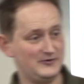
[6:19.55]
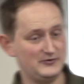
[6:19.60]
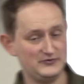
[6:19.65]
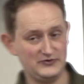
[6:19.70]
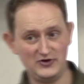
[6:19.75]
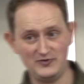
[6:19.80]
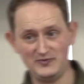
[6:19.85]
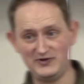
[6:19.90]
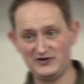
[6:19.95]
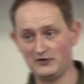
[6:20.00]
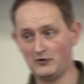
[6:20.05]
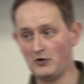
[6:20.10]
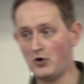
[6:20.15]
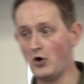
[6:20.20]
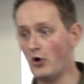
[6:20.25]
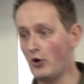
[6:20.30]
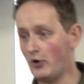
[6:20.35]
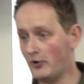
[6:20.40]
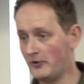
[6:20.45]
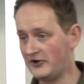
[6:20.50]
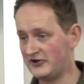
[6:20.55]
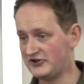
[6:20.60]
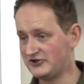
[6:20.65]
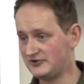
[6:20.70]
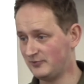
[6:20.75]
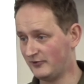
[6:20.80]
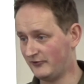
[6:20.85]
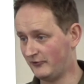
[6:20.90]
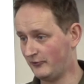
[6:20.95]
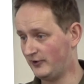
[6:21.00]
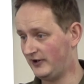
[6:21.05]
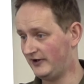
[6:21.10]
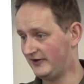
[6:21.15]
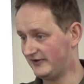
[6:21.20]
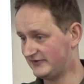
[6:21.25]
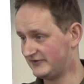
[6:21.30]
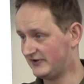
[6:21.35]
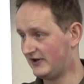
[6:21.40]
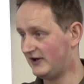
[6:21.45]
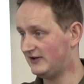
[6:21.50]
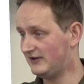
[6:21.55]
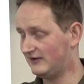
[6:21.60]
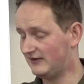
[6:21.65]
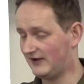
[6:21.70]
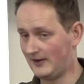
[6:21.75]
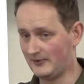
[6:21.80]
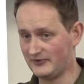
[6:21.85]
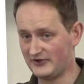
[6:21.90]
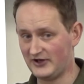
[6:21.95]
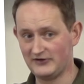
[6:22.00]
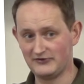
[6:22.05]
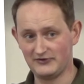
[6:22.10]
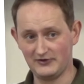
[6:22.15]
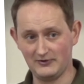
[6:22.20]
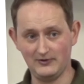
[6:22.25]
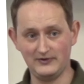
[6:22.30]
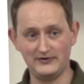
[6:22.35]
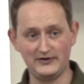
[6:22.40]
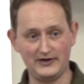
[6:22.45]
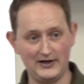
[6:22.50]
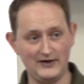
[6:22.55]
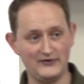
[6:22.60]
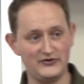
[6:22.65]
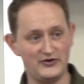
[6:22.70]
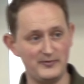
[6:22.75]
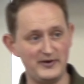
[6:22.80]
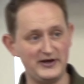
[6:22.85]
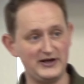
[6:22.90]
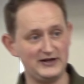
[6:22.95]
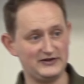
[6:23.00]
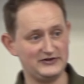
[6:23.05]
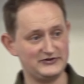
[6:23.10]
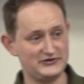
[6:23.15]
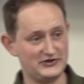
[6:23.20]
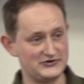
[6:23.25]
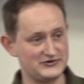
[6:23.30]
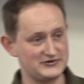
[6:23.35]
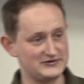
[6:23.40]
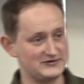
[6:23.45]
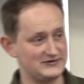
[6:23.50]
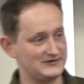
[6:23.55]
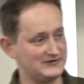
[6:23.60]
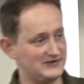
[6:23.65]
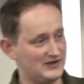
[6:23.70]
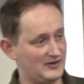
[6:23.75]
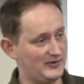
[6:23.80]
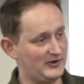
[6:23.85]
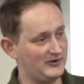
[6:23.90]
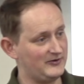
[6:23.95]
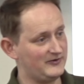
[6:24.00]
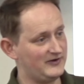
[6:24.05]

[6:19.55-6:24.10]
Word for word: It took me till August before I decided that I was actually going to have to make a decision about